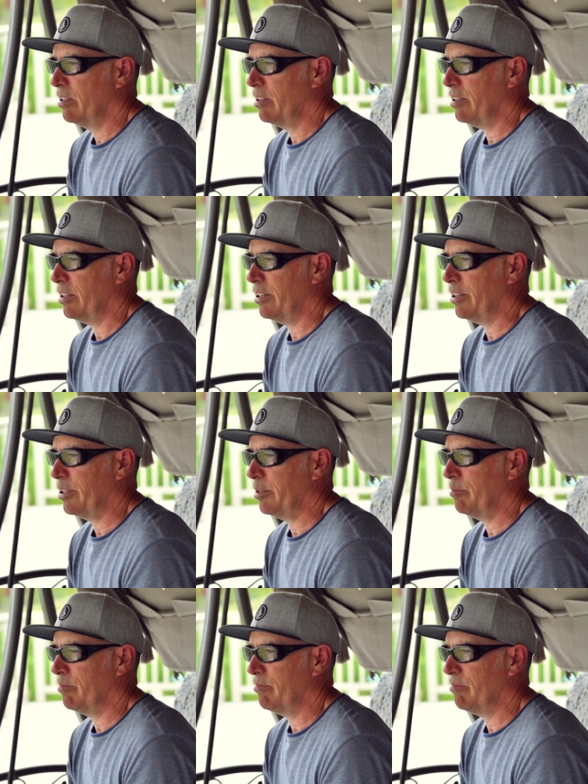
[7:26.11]
uh,
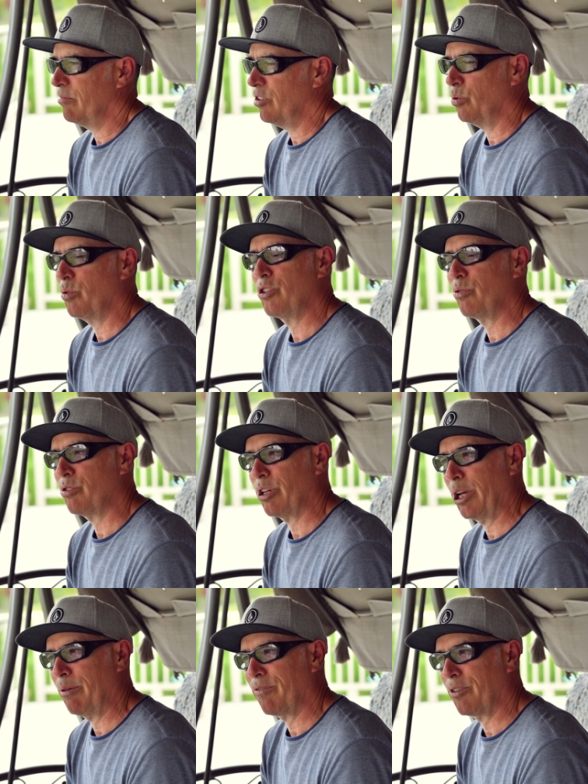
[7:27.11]
there was no
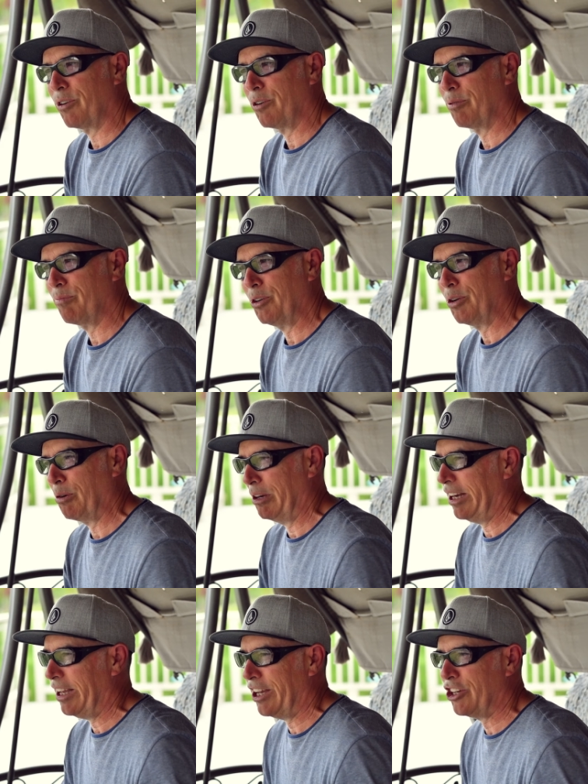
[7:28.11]
time for you know
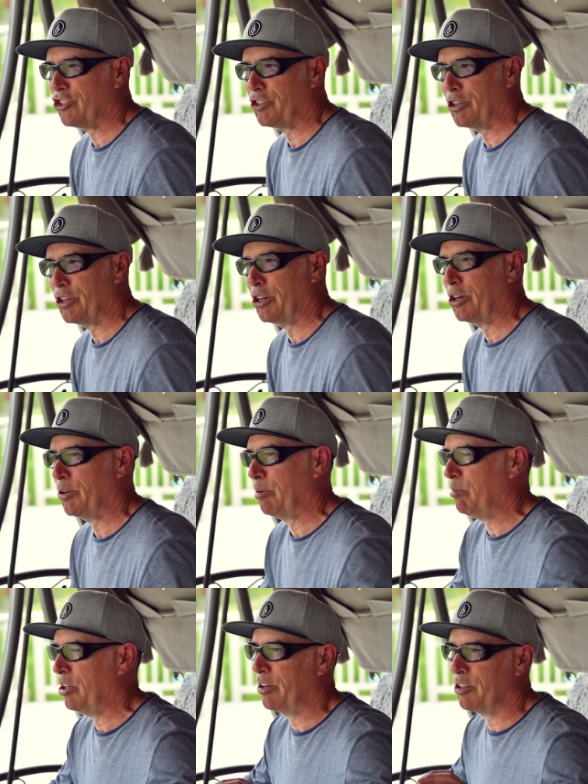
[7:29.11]
leisure
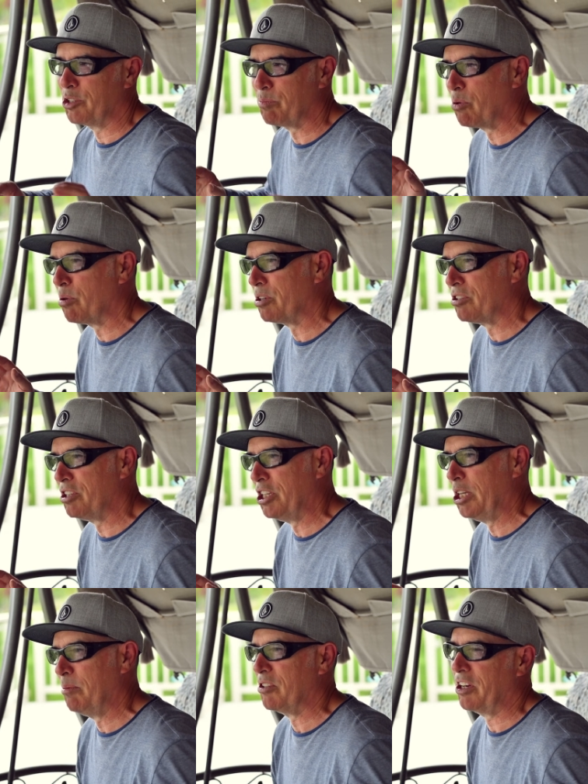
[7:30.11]
and being on sports
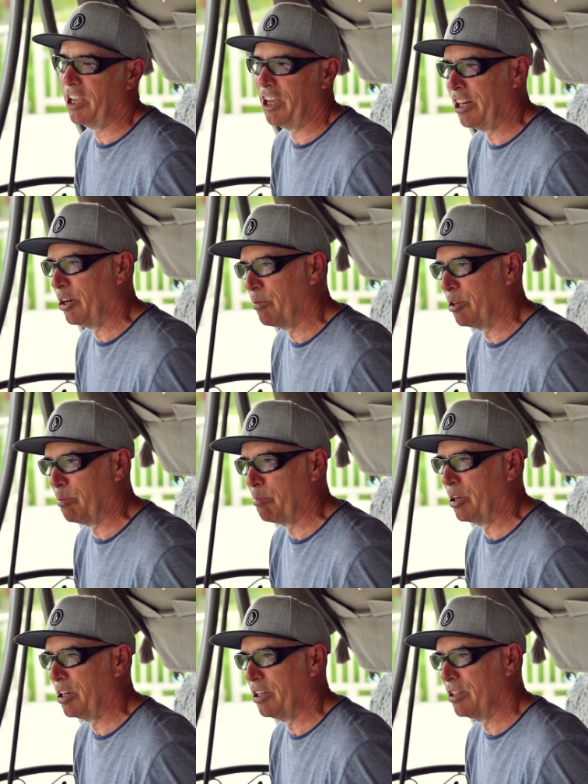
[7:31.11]
teams and hanging out with our
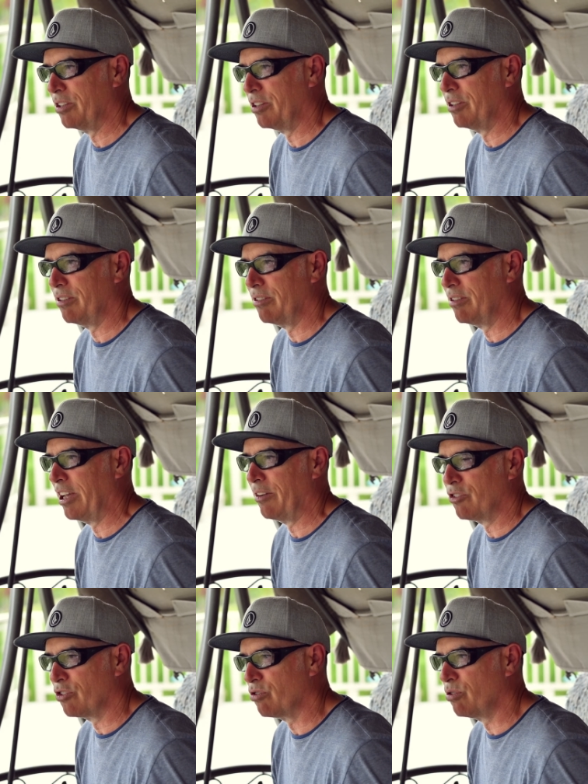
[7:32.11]
buddies on
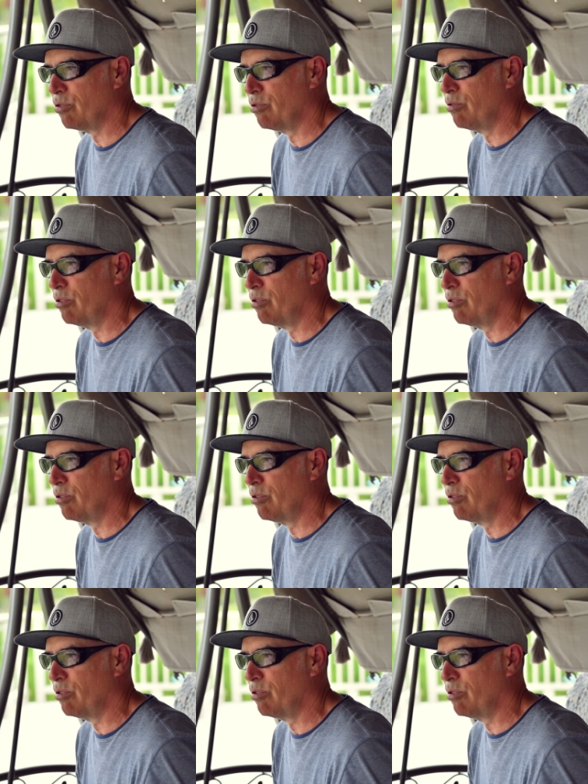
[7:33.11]
after school